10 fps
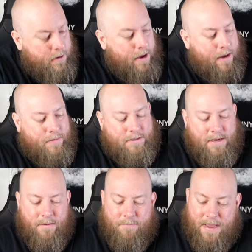
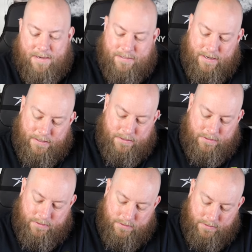Amazon
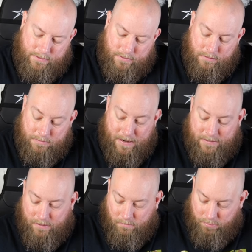Basics.
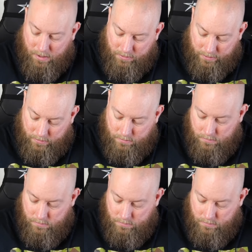Surprises aren't broken.